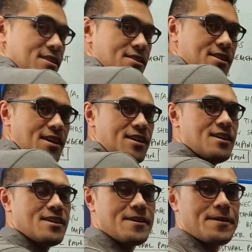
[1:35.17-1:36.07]
Okay?
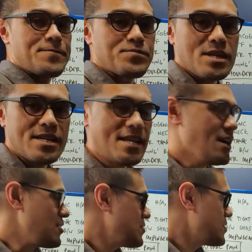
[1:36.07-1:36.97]

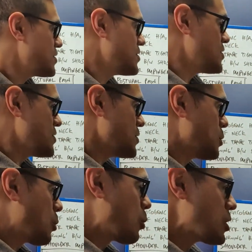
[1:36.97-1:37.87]
Now,
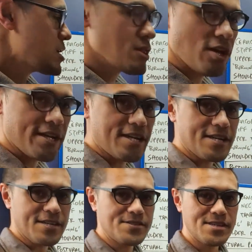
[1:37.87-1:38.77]
what I'd like you to
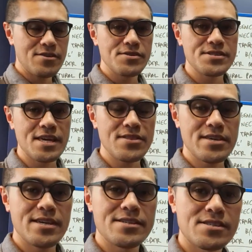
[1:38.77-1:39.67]
consider is that
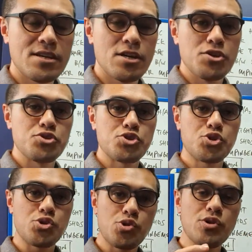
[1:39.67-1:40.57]
there's
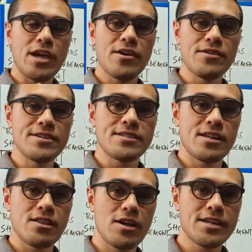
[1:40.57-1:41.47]
two areas that
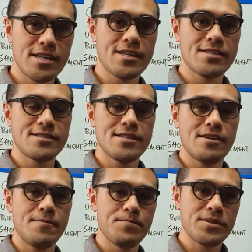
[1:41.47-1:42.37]
I'd like you to
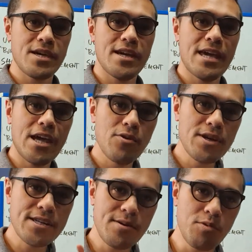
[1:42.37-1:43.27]
consider. Okay,
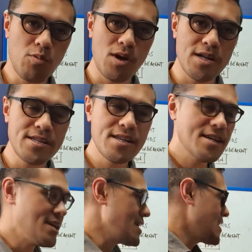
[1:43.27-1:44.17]
area number one
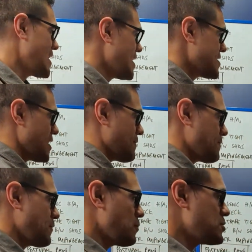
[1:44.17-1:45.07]
is that
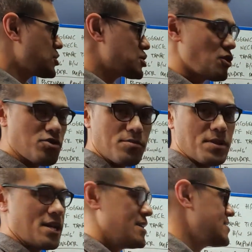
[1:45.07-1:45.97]
from your shoulder
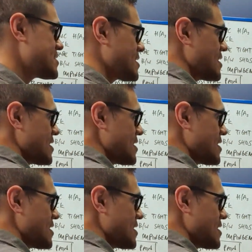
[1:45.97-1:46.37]
blades,